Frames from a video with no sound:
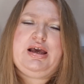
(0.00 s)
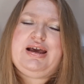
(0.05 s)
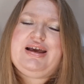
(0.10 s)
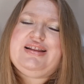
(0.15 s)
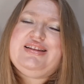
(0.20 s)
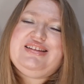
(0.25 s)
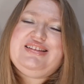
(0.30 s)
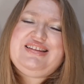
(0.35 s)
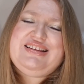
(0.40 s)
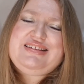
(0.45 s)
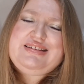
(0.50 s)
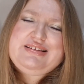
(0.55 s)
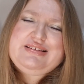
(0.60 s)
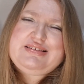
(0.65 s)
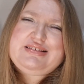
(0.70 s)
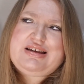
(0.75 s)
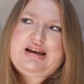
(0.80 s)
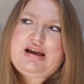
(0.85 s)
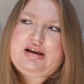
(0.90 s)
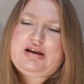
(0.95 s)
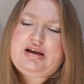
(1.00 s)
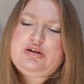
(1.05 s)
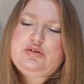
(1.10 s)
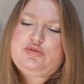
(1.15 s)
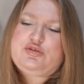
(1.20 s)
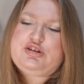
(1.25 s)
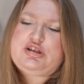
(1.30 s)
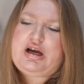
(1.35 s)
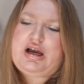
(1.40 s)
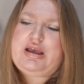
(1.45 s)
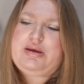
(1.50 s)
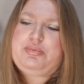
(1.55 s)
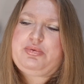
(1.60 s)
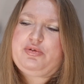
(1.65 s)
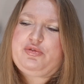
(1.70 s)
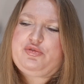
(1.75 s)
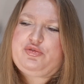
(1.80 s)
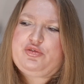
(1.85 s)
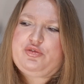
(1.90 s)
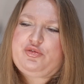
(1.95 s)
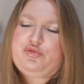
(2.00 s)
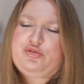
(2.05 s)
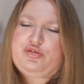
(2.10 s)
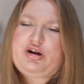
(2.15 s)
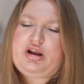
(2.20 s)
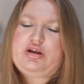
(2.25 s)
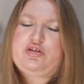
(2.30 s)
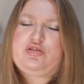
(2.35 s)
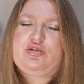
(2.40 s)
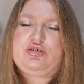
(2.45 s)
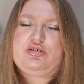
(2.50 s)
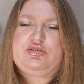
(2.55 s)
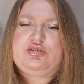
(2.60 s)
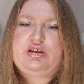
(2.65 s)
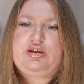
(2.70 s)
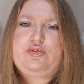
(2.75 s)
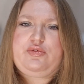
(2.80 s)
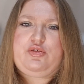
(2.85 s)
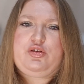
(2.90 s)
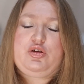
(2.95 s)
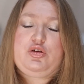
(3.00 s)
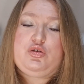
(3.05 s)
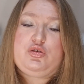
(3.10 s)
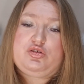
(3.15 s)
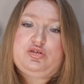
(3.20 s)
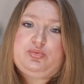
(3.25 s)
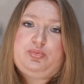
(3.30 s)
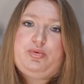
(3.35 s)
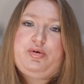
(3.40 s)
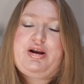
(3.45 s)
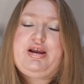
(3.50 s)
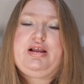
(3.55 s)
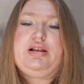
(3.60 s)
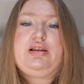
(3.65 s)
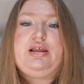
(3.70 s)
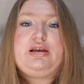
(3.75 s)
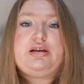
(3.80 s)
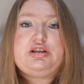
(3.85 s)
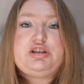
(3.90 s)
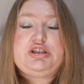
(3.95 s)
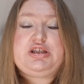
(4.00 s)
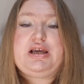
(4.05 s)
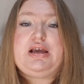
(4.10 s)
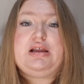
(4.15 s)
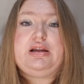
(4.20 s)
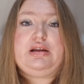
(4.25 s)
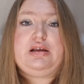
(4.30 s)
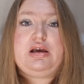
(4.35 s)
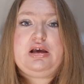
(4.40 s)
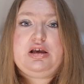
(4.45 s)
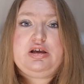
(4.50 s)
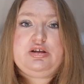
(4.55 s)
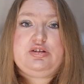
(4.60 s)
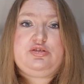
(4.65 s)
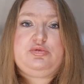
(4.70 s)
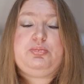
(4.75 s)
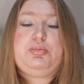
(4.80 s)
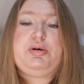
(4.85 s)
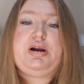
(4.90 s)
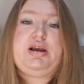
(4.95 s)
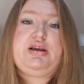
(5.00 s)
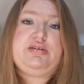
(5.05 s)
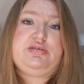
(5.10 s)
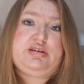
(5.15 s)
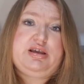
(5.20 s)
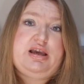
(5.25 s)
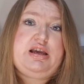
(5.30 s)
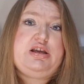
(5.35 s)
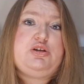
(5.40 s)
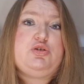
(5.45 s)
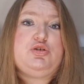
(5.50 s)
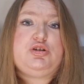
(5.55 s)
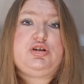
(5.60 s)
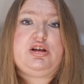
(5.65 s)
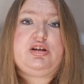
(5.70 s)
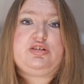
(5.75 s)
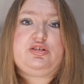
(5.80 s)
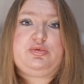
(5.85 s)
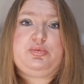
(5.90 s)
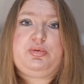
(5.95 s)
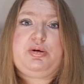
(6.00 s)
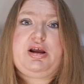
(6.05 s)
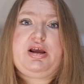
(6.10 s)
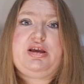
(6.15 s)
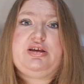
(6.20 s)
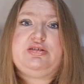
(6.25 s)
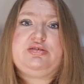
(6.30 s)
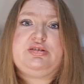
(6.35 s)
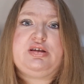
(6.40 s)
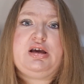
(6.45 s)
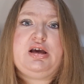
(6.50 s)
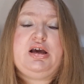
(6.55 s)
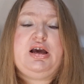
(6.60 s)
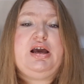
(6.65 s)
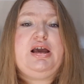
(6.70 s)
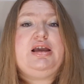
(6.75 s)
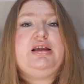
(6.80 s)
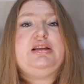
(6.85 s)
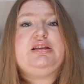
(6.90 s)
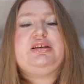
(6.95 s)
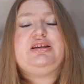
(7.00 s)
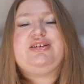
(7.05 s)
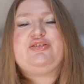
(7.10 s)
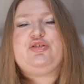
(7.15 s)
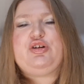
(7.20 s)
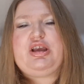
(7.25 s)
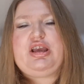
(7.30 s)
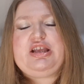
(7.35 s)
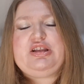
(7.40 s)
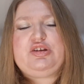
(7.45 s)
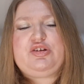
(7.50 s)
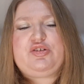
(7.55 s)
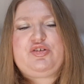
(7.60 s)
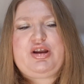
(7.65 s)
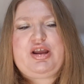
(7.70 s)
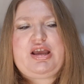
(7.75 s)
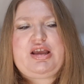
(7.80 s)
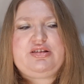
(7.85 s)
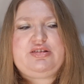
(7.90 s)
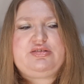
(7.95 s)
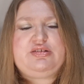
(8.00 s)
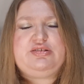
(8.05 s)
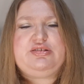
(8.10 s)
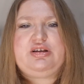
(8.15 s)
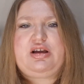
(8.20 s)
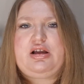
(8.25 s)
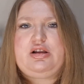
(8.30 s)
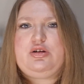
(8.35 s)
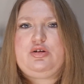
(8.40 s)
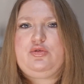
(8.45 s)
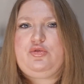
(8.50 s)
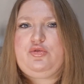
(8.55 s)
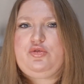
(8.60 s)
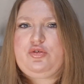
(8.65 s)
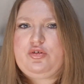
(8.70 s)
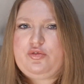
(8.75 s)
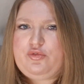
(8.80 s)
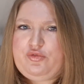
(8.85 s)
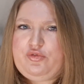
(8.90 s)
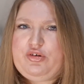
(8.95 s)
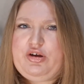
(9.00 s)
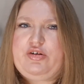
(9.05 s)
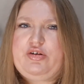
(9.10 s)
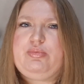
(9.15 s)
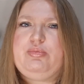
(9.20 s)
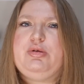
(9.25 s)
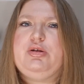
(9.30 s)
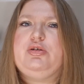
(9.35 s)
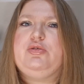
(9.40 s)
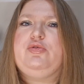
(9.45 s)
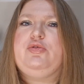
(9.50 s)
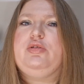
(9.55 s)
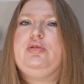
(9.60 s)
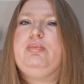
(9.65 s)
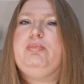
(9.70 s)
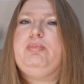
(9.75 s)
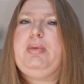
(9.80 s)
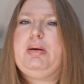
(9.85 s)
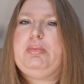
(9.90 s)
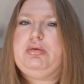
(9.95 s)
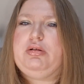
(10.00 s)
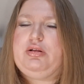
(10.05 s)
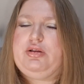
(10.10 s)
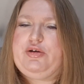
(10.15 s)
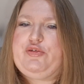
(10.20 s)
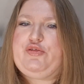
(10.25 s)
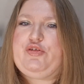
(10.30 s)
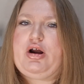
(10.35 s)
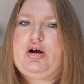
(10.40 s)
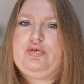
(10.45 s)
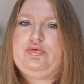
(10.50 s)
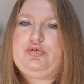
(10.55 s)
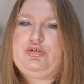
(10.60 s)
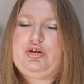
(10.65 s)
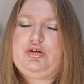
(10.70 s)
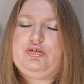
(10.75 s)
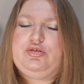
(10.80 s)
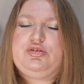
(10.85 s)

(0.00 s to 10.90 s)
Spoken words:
This is kind of type of fragrance. If you spray like 10 sprays, 8 to 10 sprays, it creates this kind of very beautiful bubble around you.